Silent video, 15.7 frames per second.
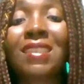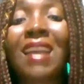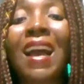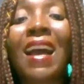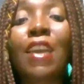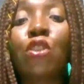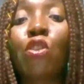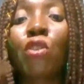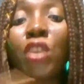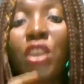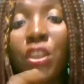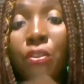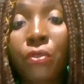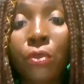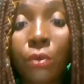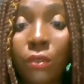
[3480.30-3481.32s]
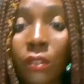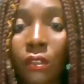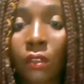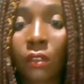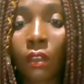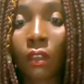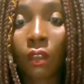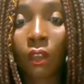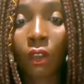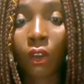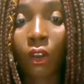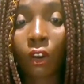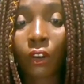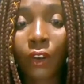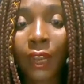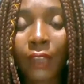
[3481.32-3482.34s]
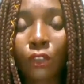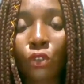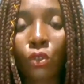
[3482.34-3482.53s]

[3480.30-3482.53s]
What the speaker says: are your heroes. All right.